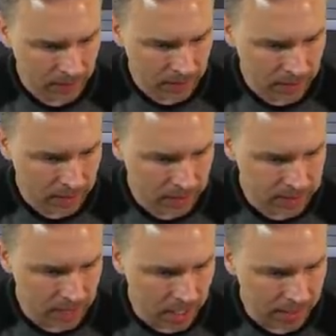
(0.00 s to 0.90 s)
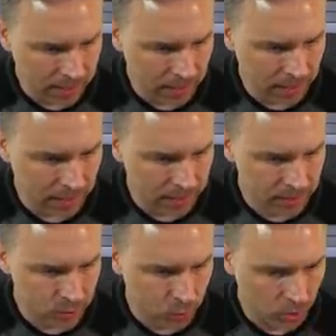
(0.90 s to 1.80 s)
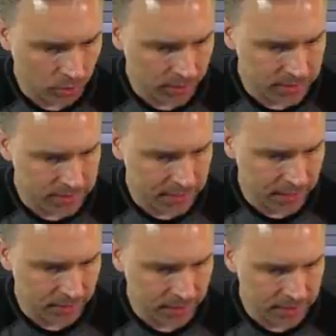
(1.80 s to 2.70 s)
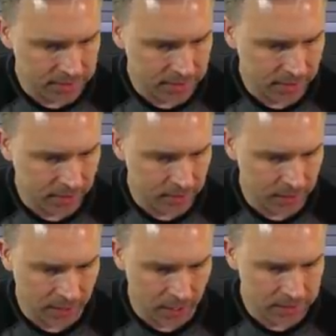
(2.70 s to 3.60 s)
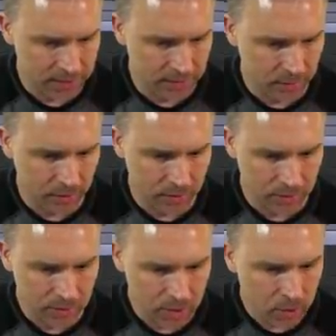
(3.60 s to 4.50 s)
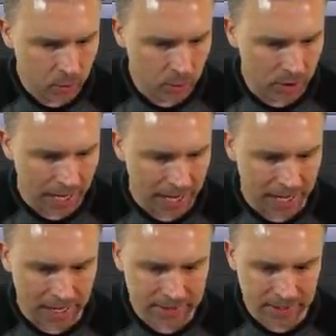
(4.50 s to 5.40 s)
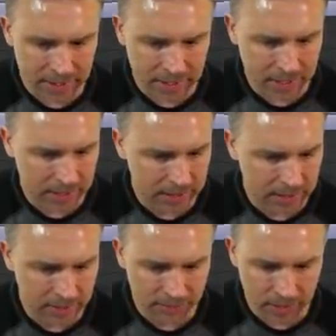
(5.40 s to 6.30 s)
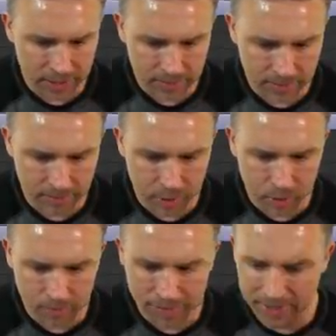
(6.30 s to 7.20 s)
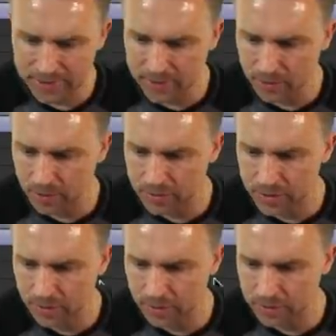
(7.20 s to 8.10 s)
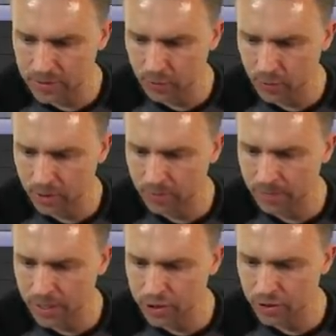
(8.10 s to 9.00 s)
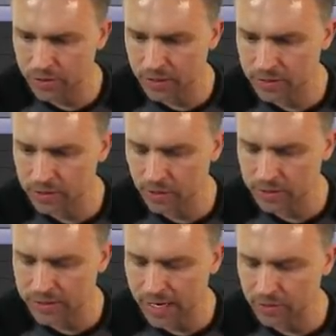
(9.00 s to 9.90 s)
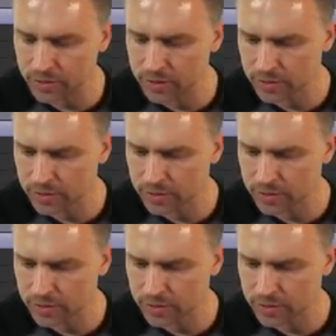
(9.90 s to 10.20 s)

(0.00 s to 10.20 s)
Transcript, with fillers: is I can twirl this down. I can see there's my Gaussian blur. We'll add a keyframe, boom, at zero, zero. So we're gonna make sure that it starts out